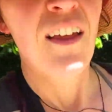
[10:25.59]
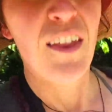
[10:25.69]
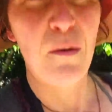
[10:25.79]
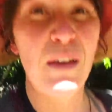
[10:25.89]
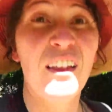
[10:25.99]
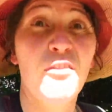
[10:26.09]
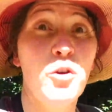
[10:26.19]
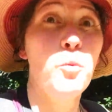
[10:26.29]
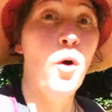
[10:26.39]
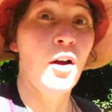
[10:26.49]
That means if
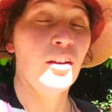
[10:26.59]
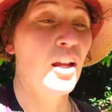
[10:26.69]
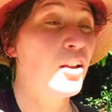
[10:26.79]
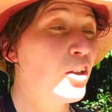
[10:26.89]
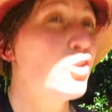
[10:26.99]
you want to